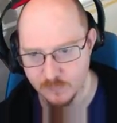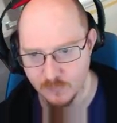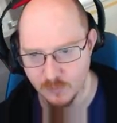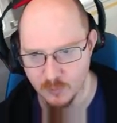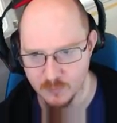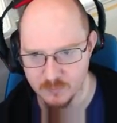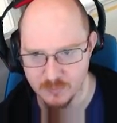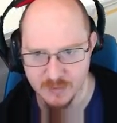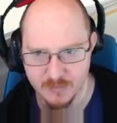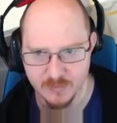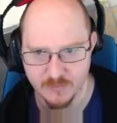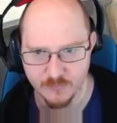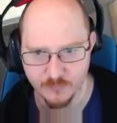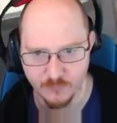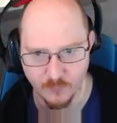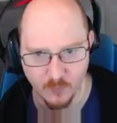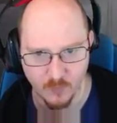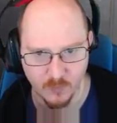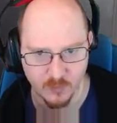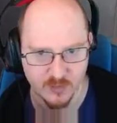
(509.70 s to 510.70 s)
Or maybe
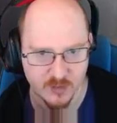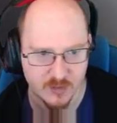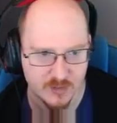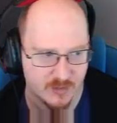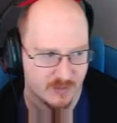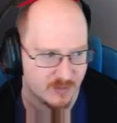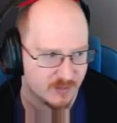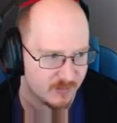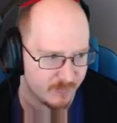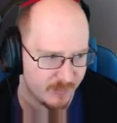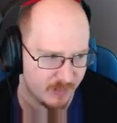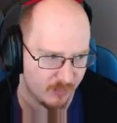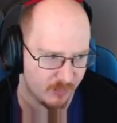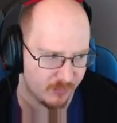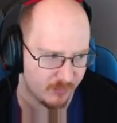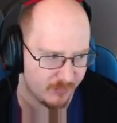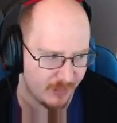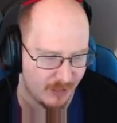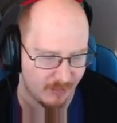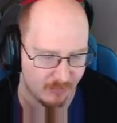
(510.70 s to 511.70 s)
4, depending
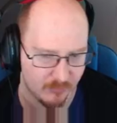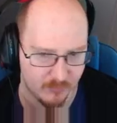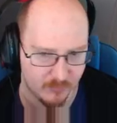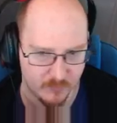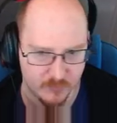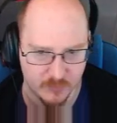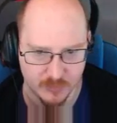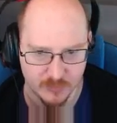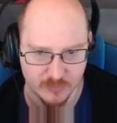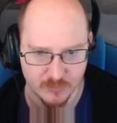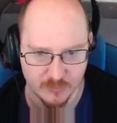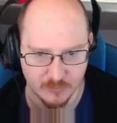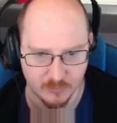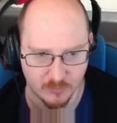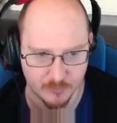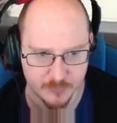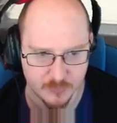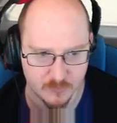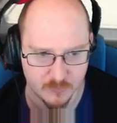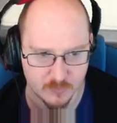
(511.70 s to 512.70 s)
on how loose you consider
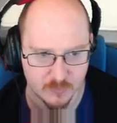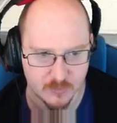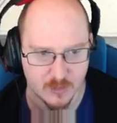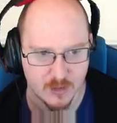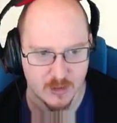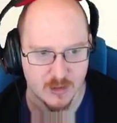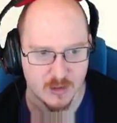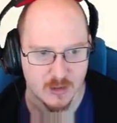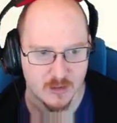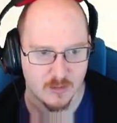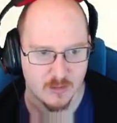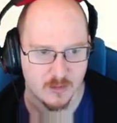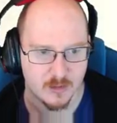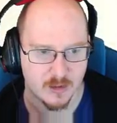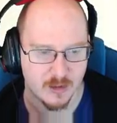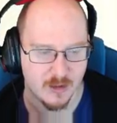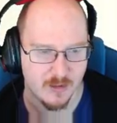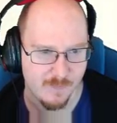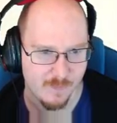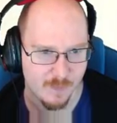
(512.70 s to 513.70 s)
options.
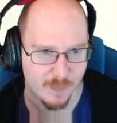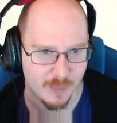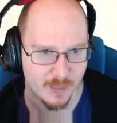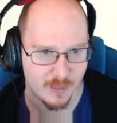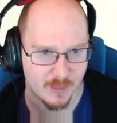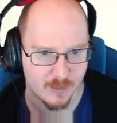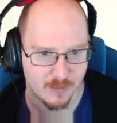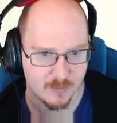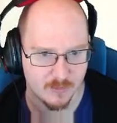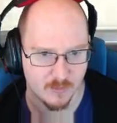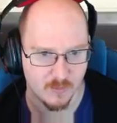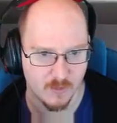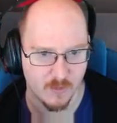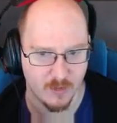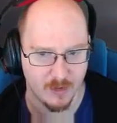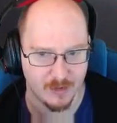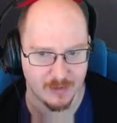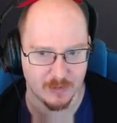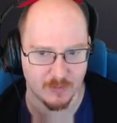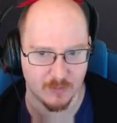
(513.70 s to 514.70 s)
Okay?
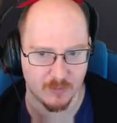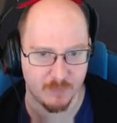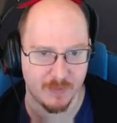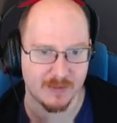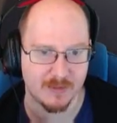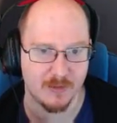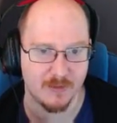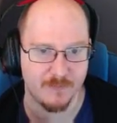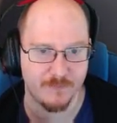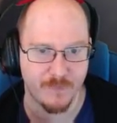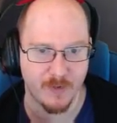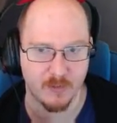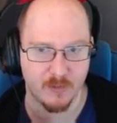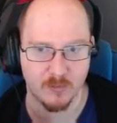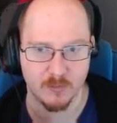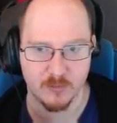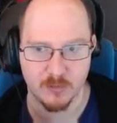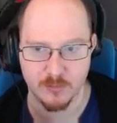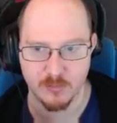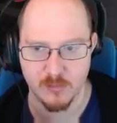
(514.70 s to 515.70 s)
So you're basically
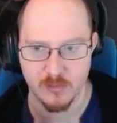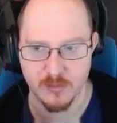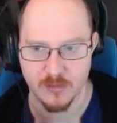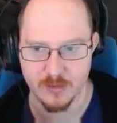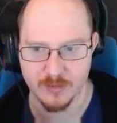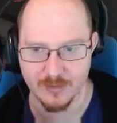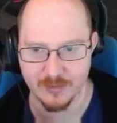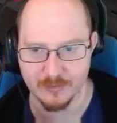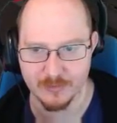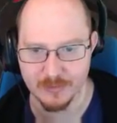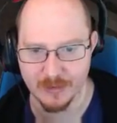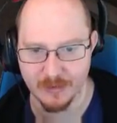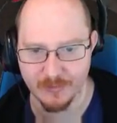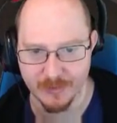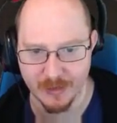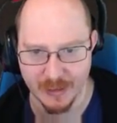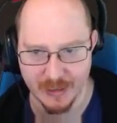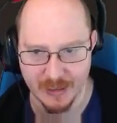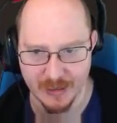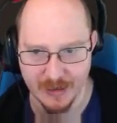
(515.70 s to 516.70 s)
funneled through this little
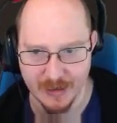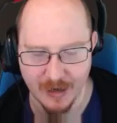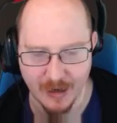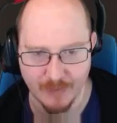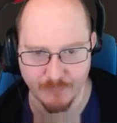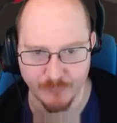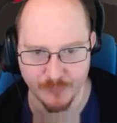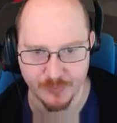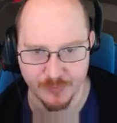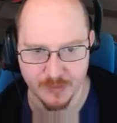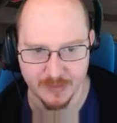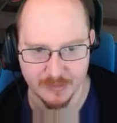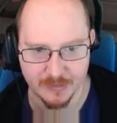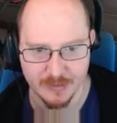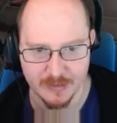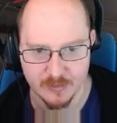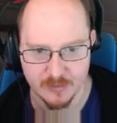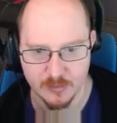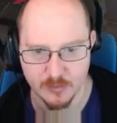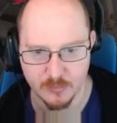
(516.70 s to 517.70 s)
area here. Everything
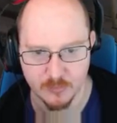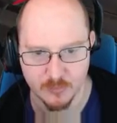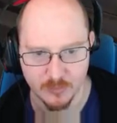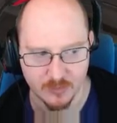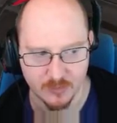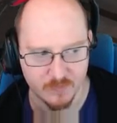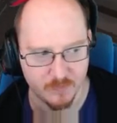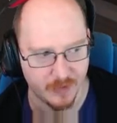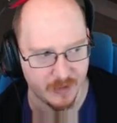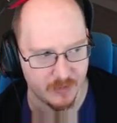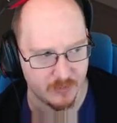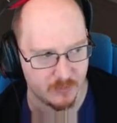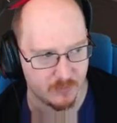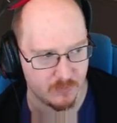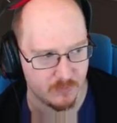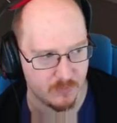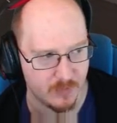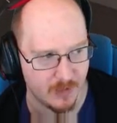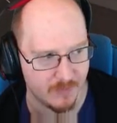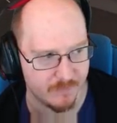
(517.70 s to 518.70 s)
leads through this space, so
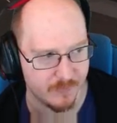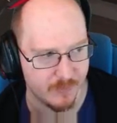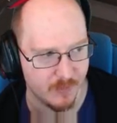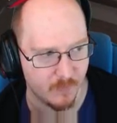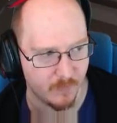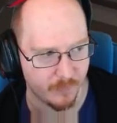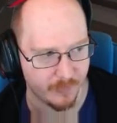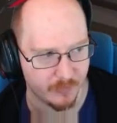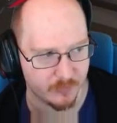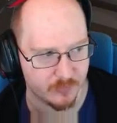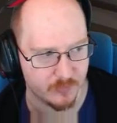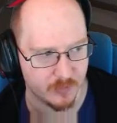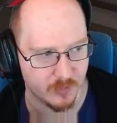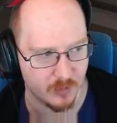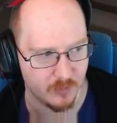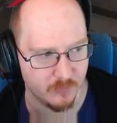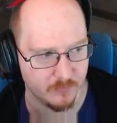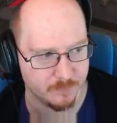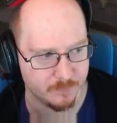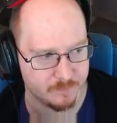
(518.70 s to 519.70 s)
you have nowhere else to
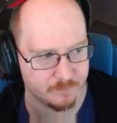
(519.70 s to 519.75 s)
go.